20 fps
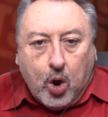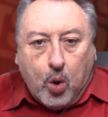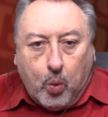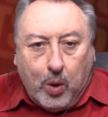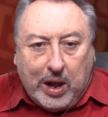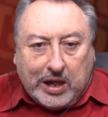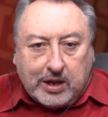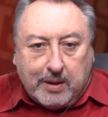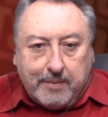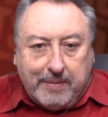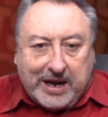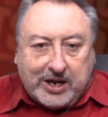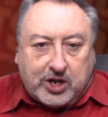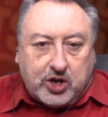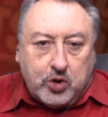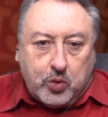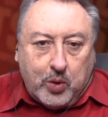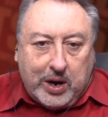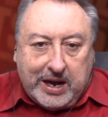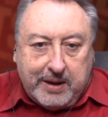Welcome back
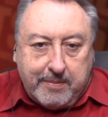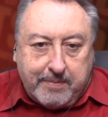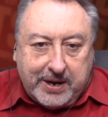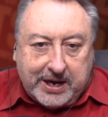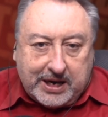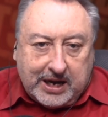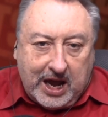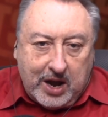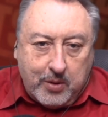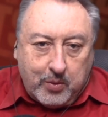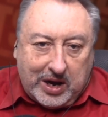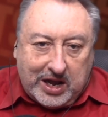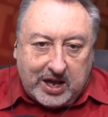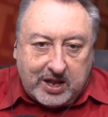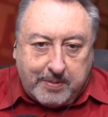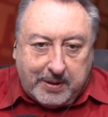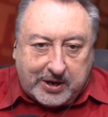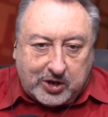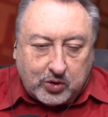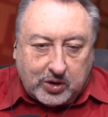to In Pit Lane. Well, our
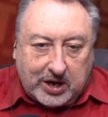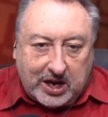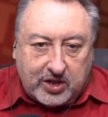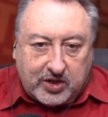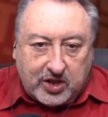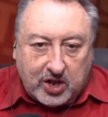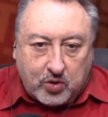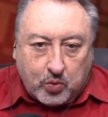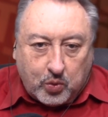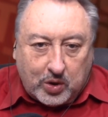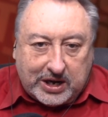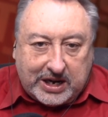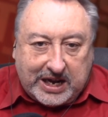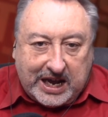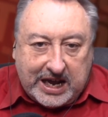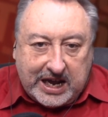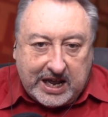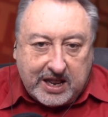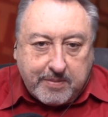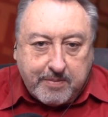special guest this
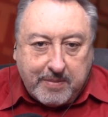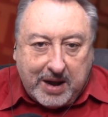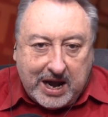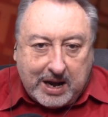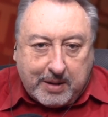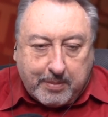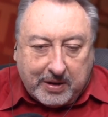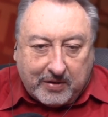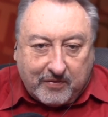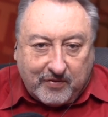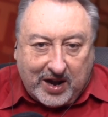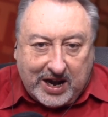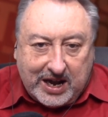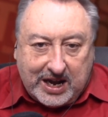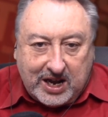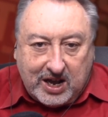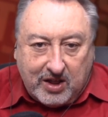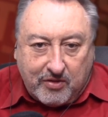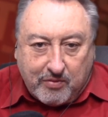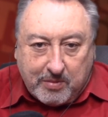week is Mark
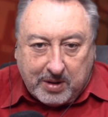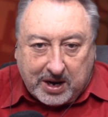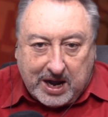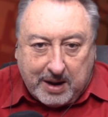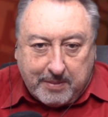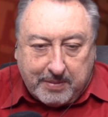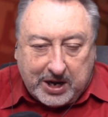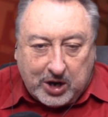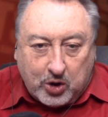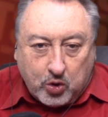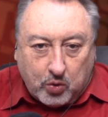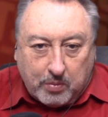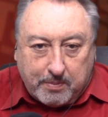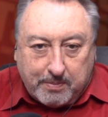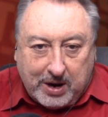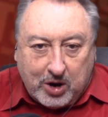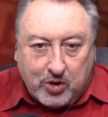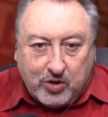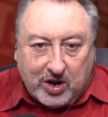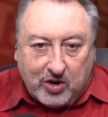Mcveigh. He's from a company called
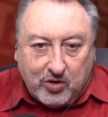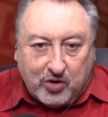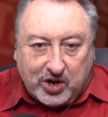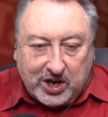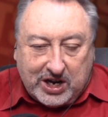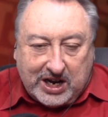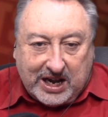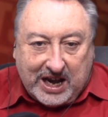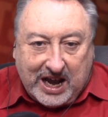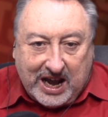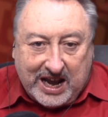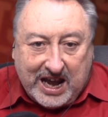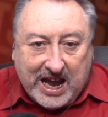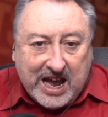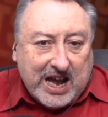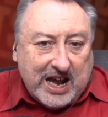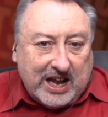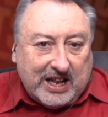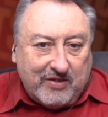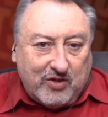Moto DNA,
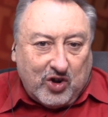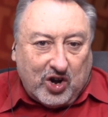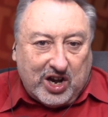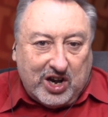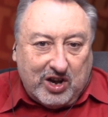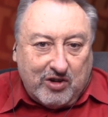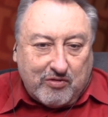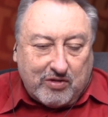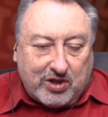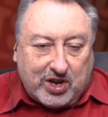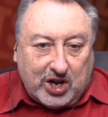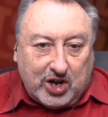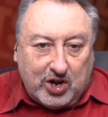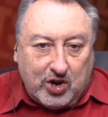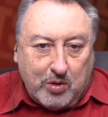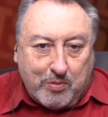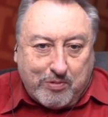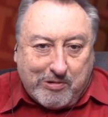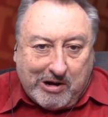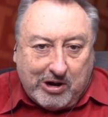and they've got an interesting
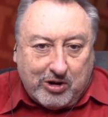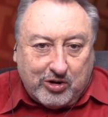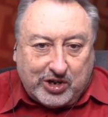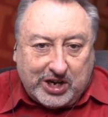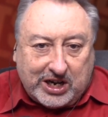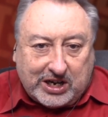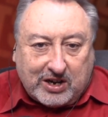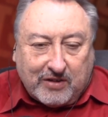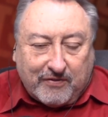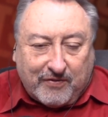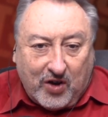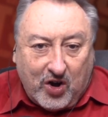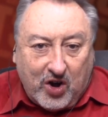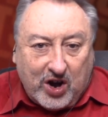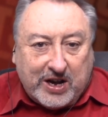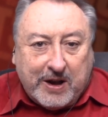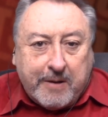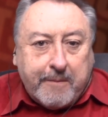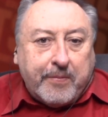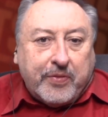new project to
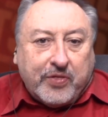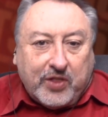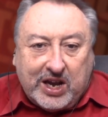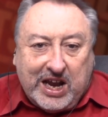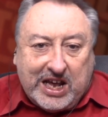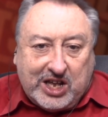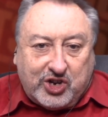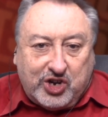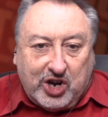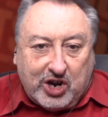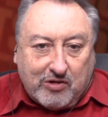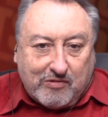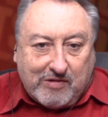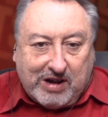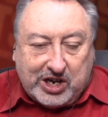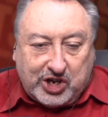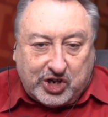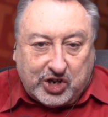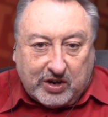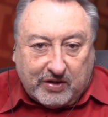find the next
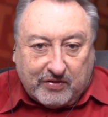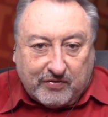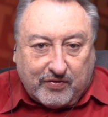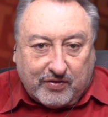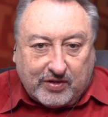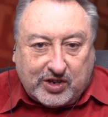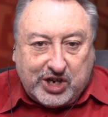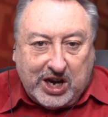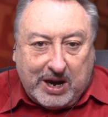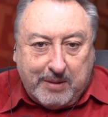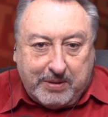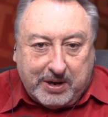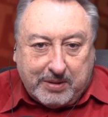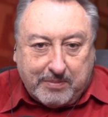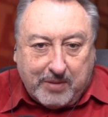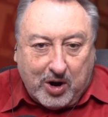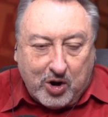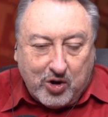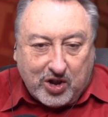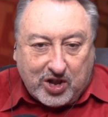generation of
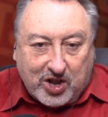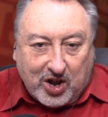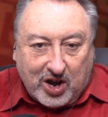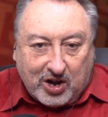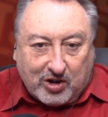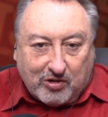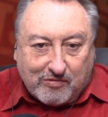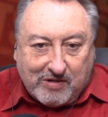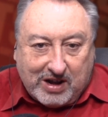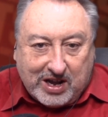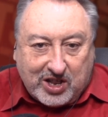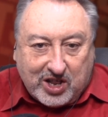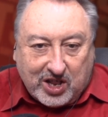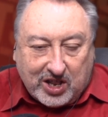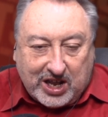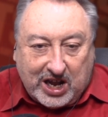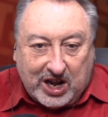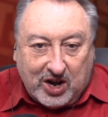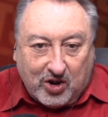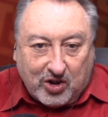champion motorcycle
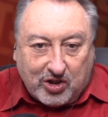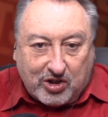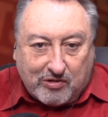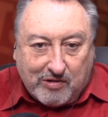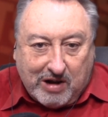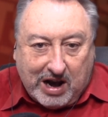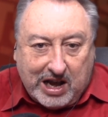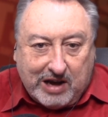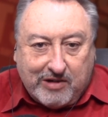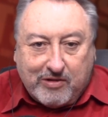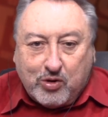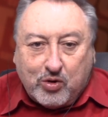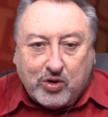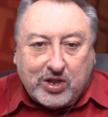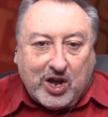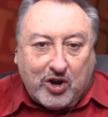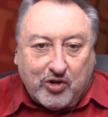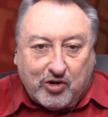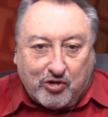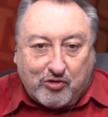racers in Australia, and
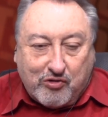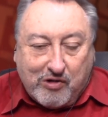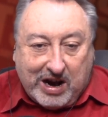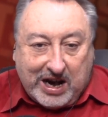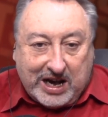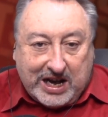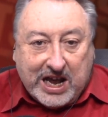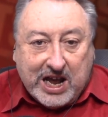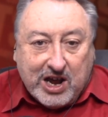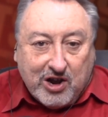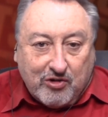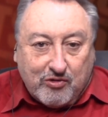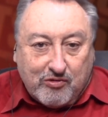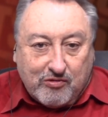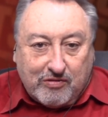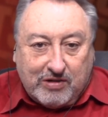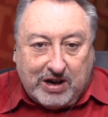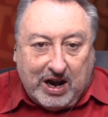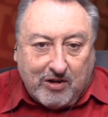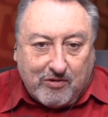also to train
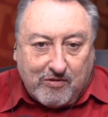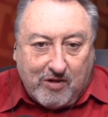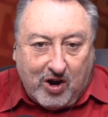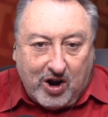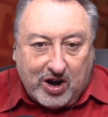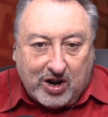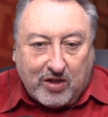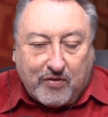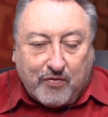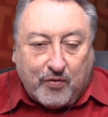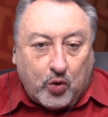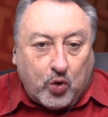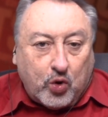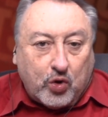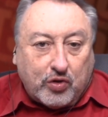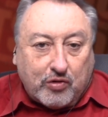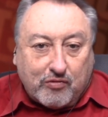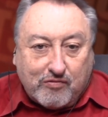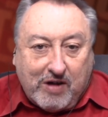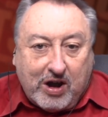young riders
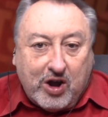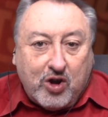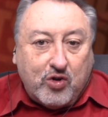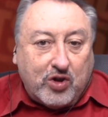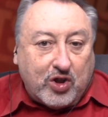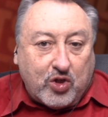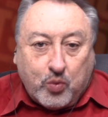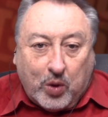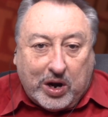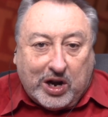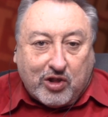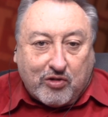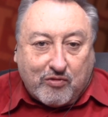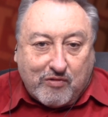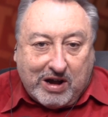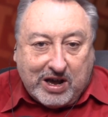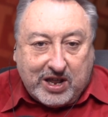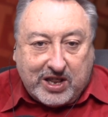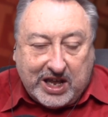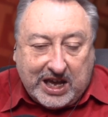for the road as well as
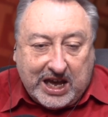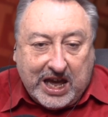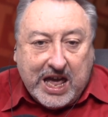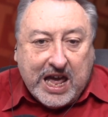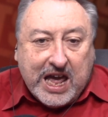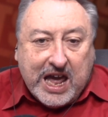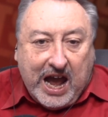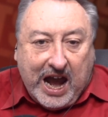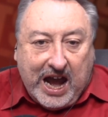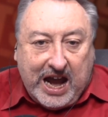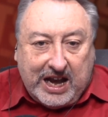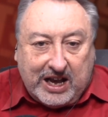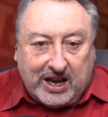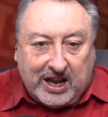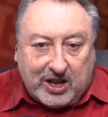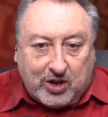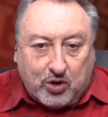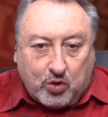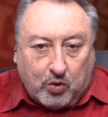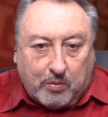racing, and
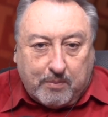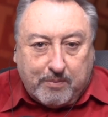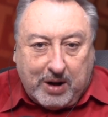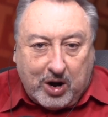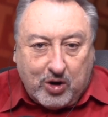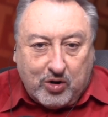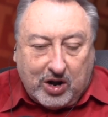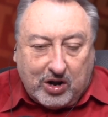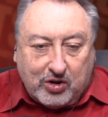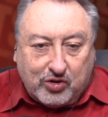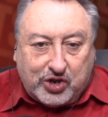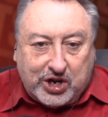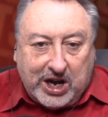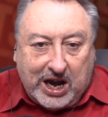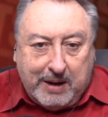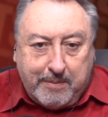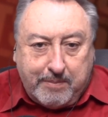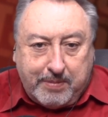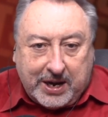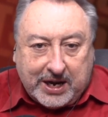that's called Moto
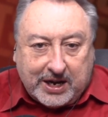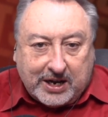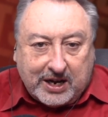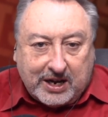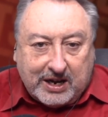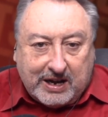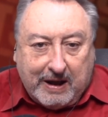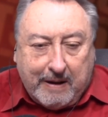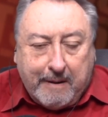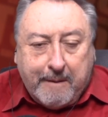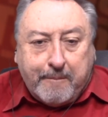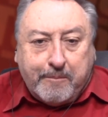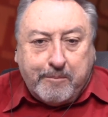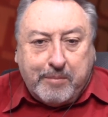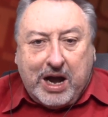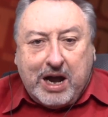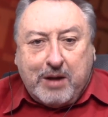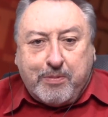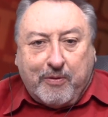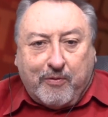Champion. And
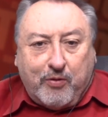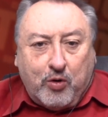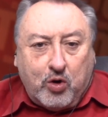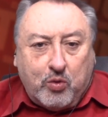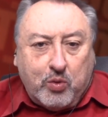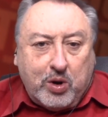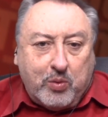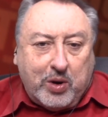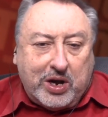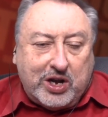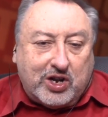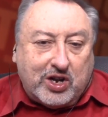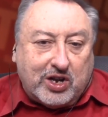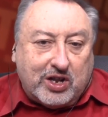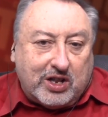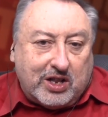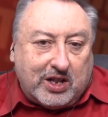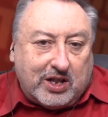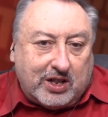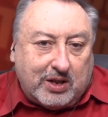Mark, before we went
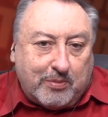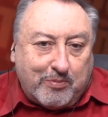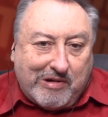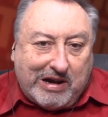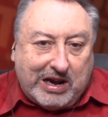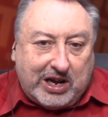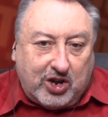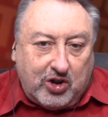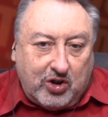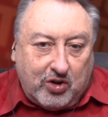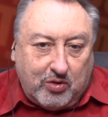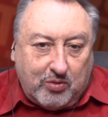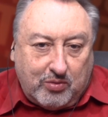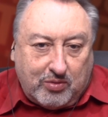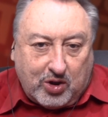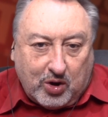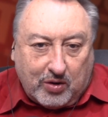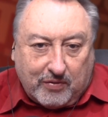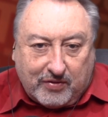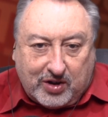to the break, you
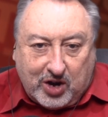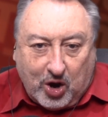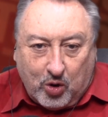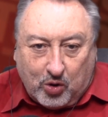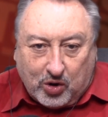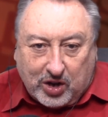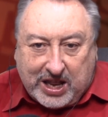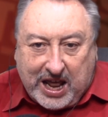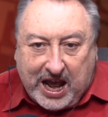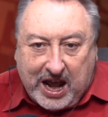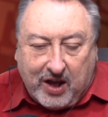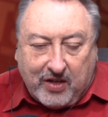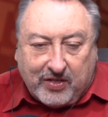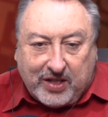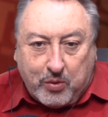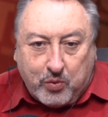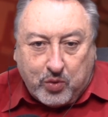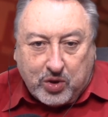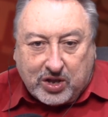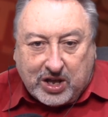sort of told us how
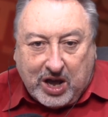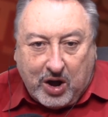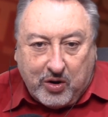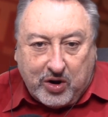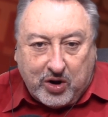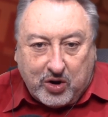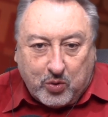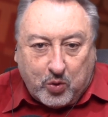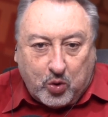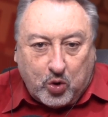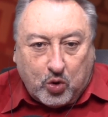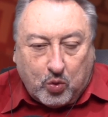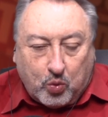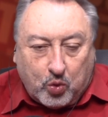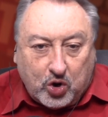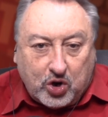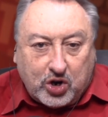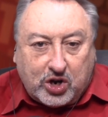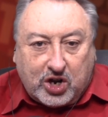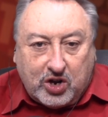that was going to all
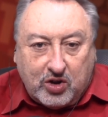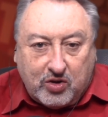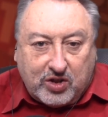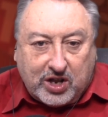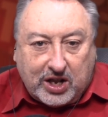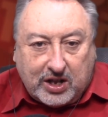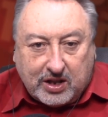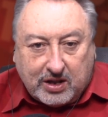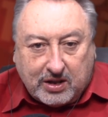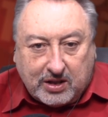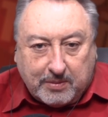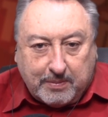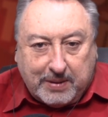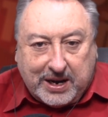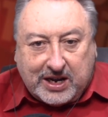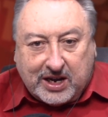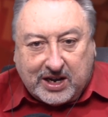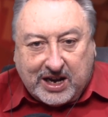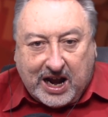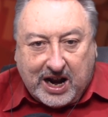work using the
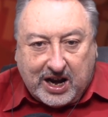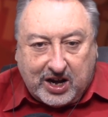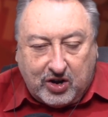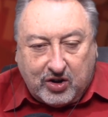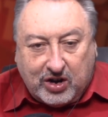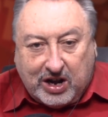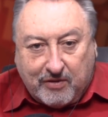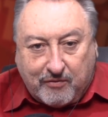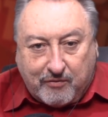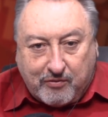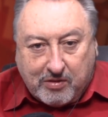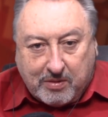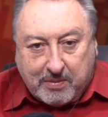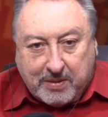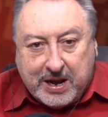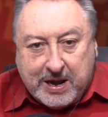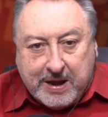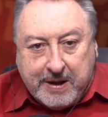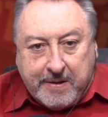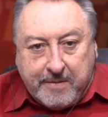metadata you get
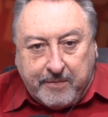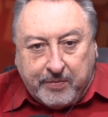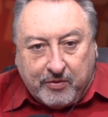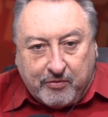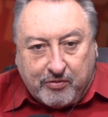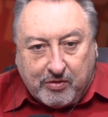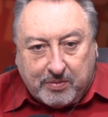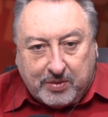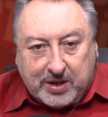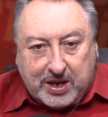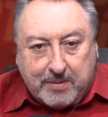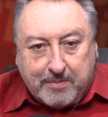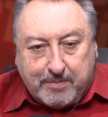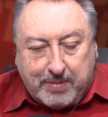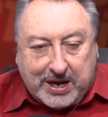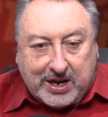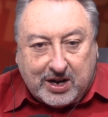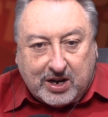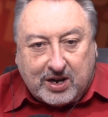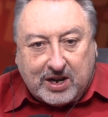from the
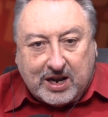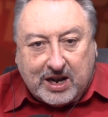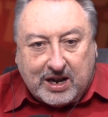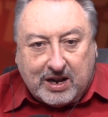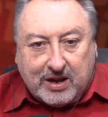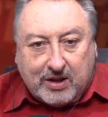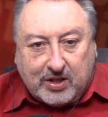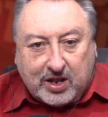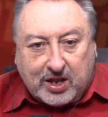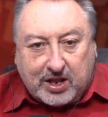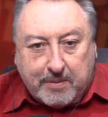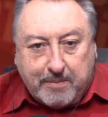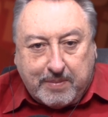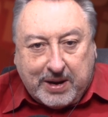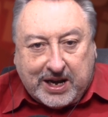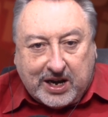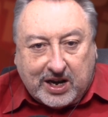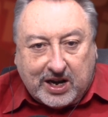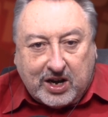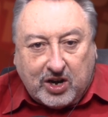embedded that's
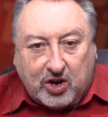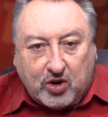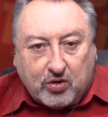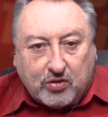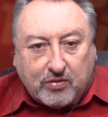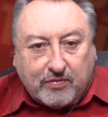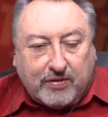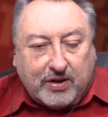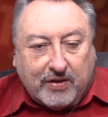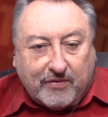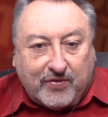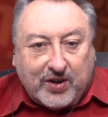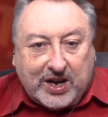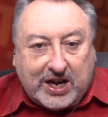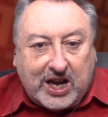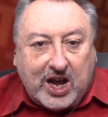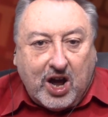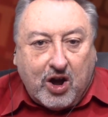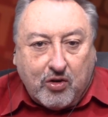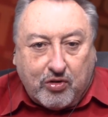embedded in your
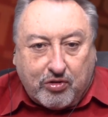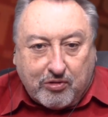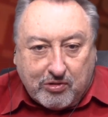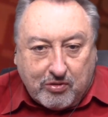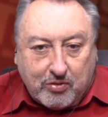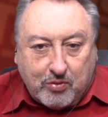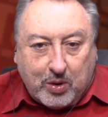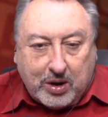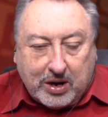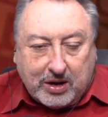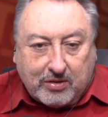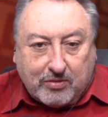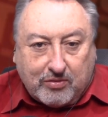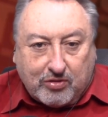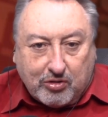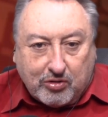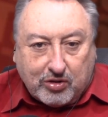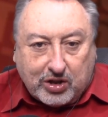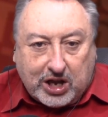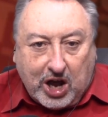video through
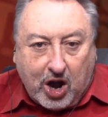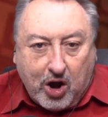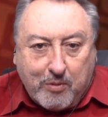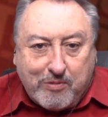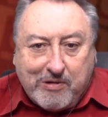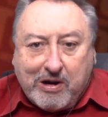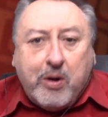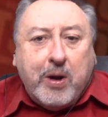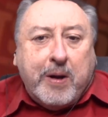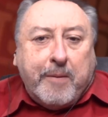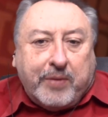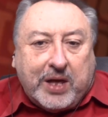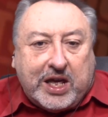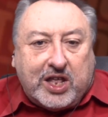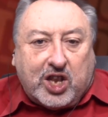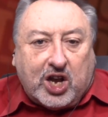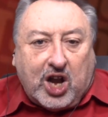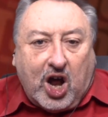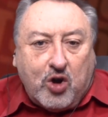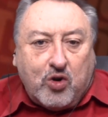the GoPro.
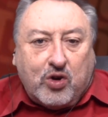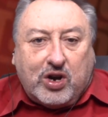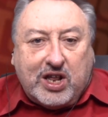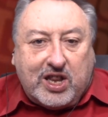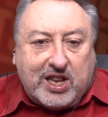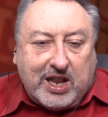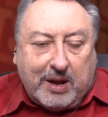Is it only